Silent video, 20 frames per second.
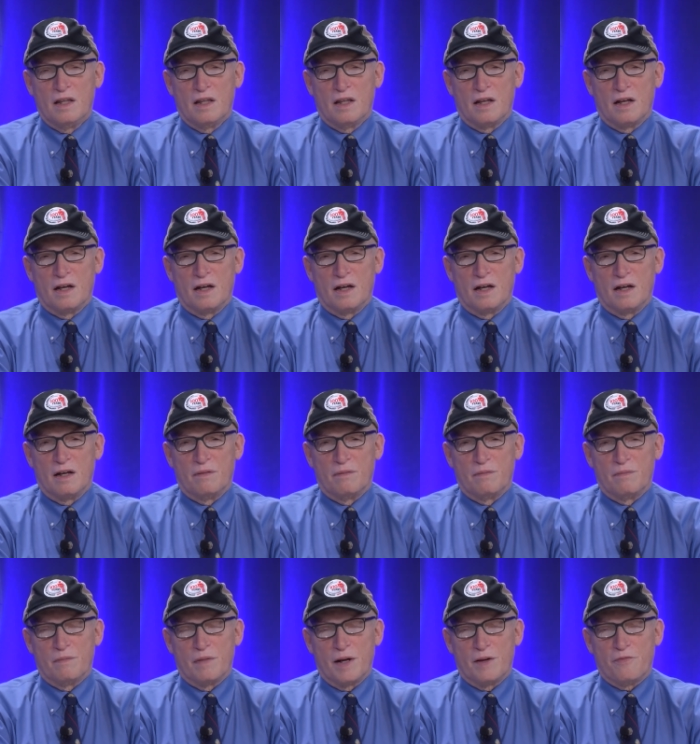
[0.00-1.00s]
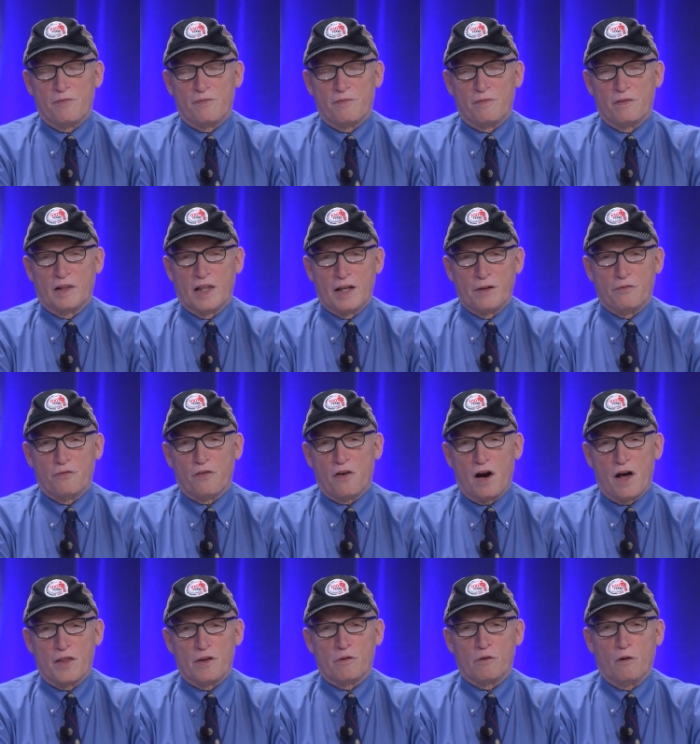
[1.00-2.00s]
My late
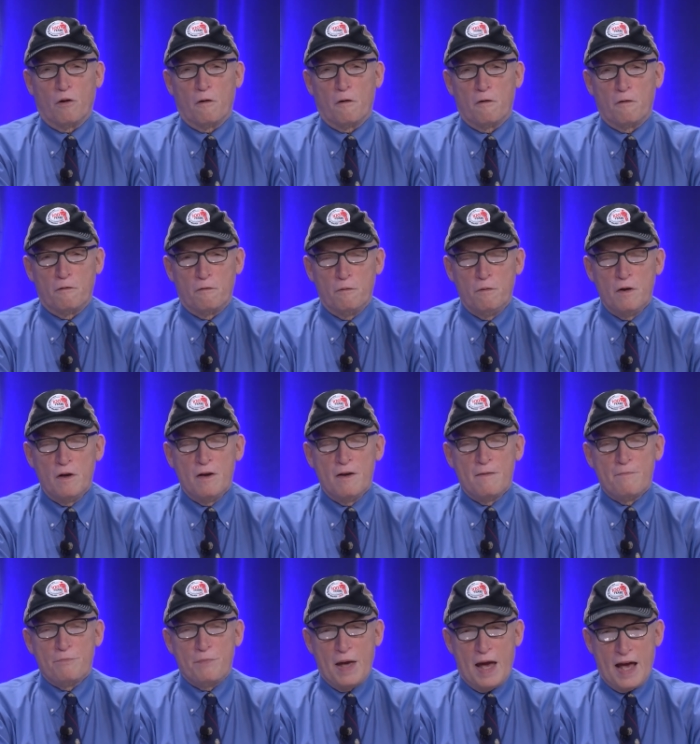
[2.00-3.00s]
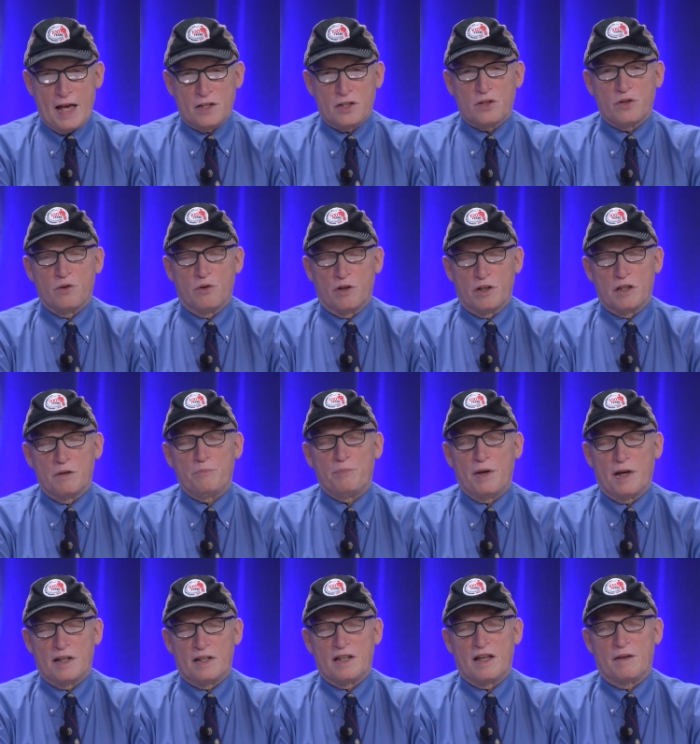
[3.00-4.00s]
father-in-law, who passed during the
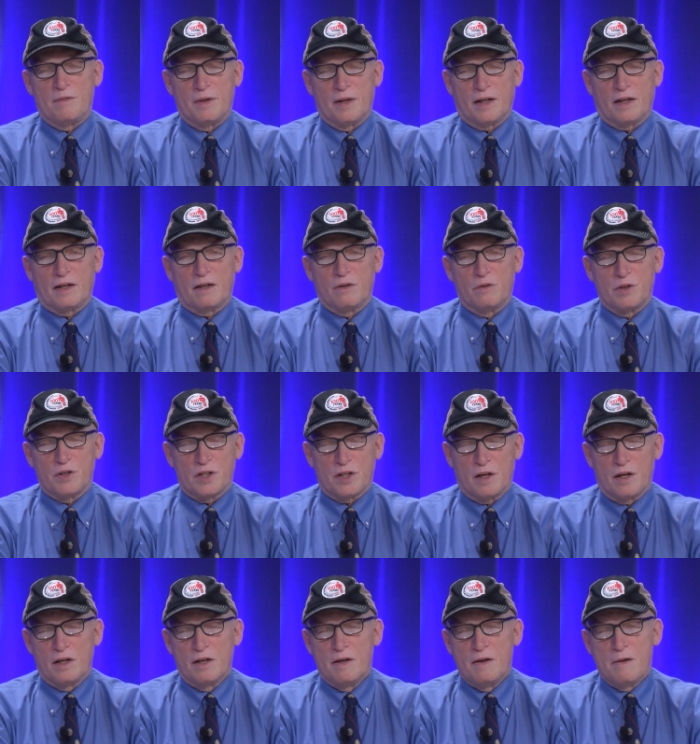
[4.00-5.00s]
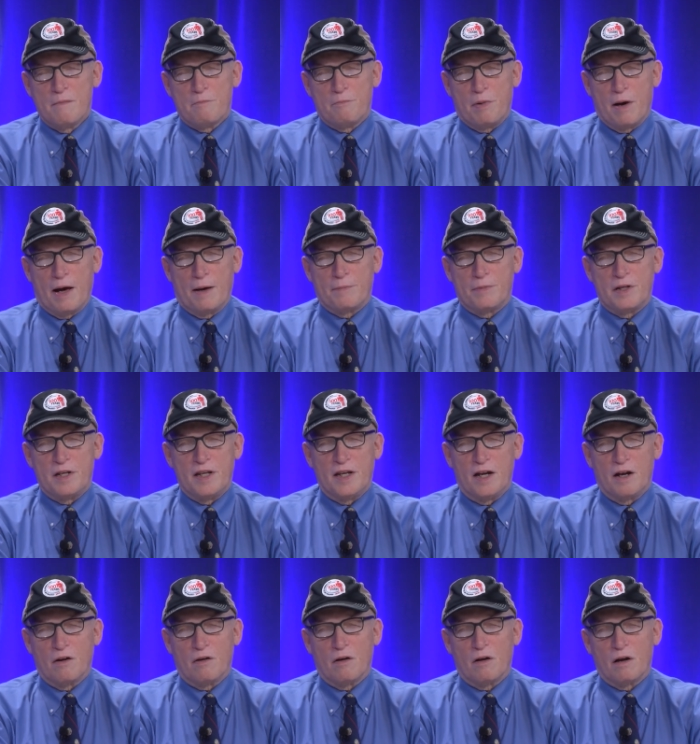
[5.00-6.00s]
pandemic, was a
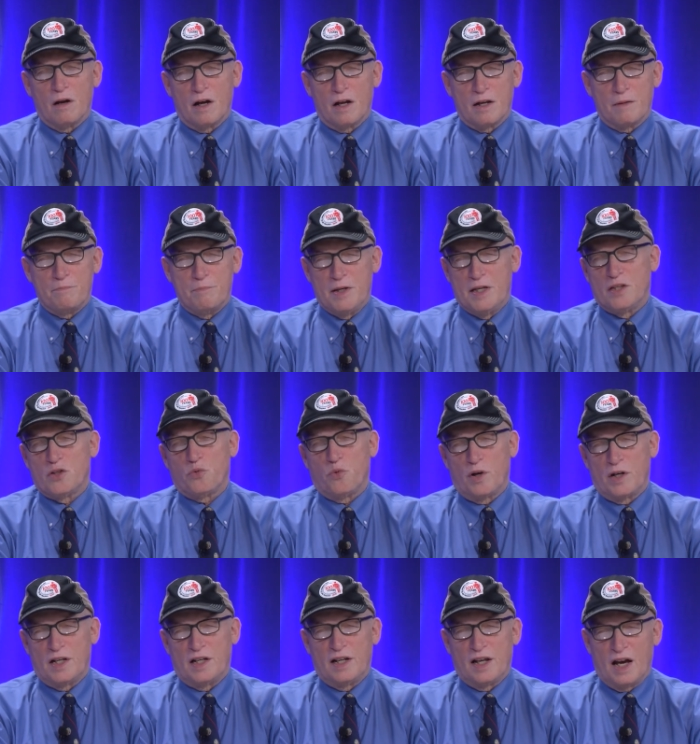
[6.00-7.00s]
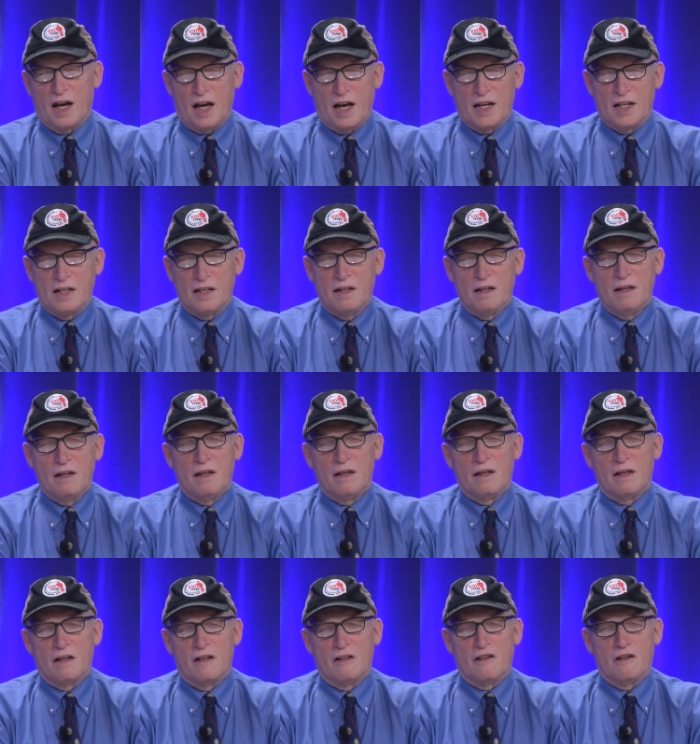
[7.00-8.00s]
bombardier on a B-29
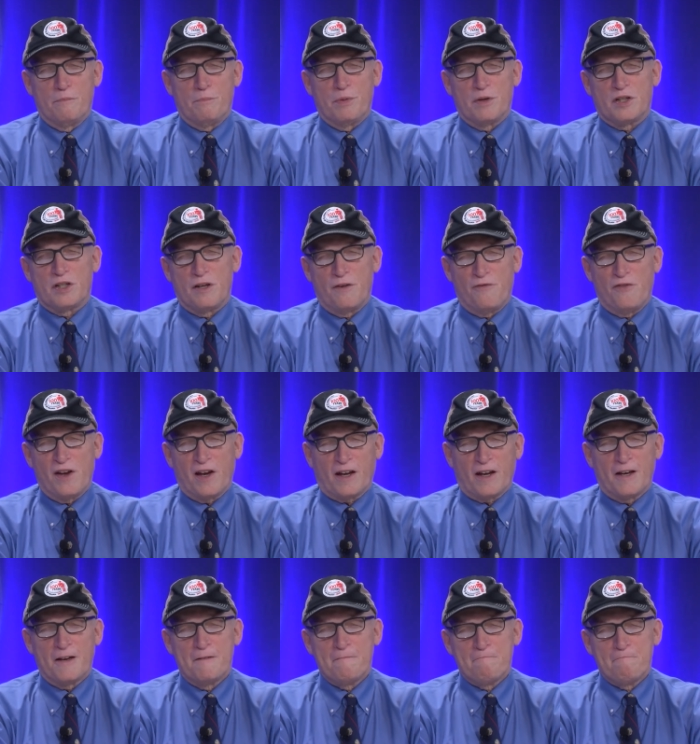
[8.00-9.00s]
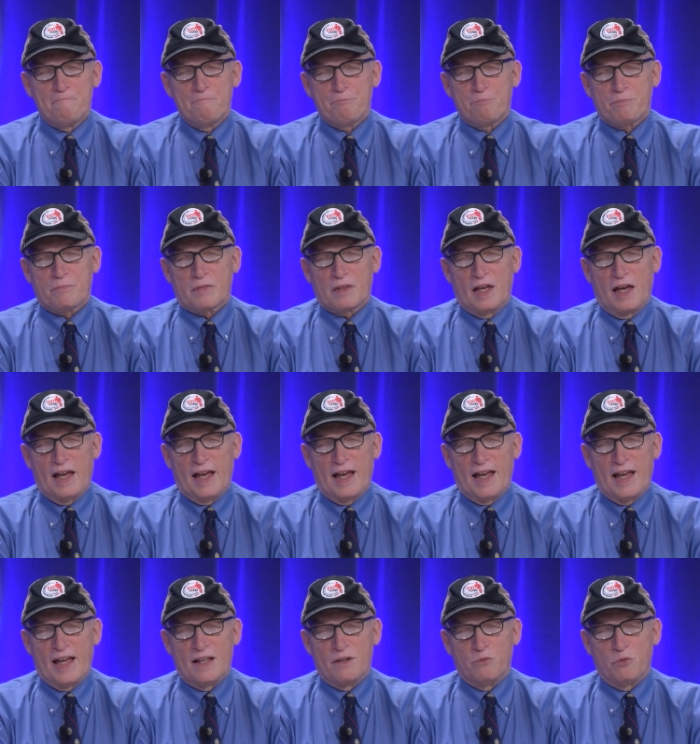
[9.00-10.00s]
in the Pacific,
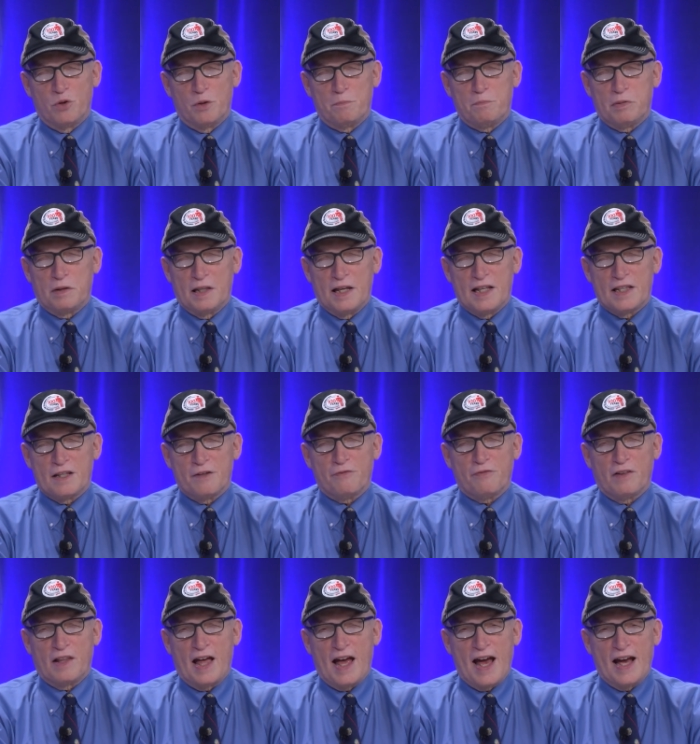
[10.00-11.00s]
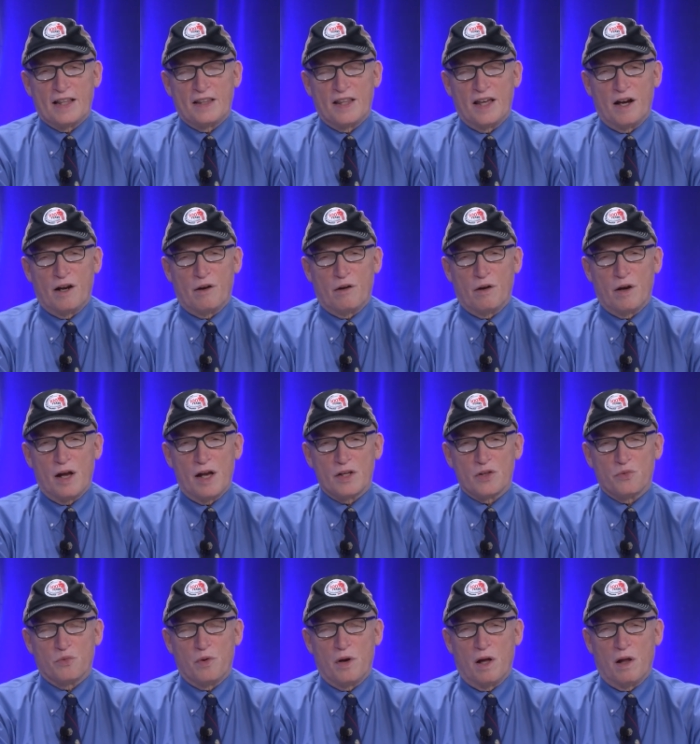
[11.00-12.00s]
and we'll plant the flag there as
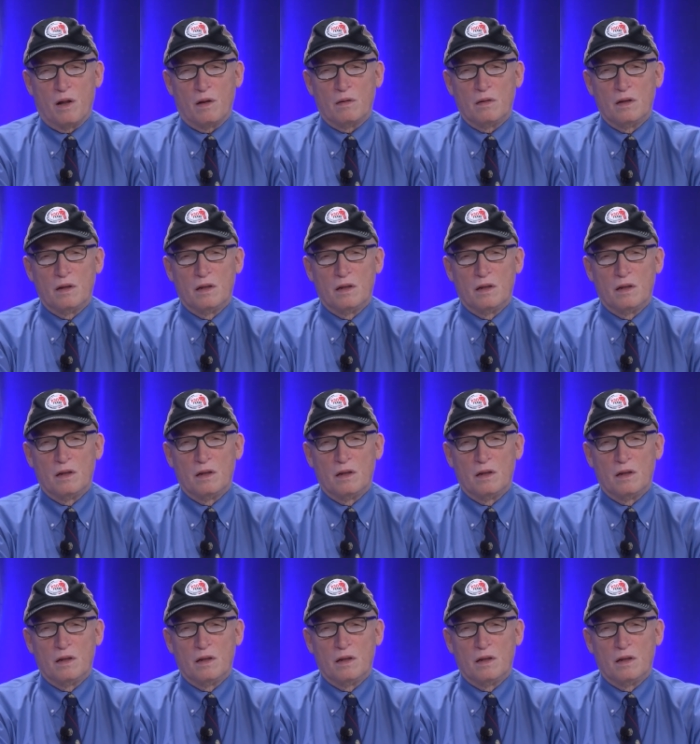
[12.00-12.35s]
well.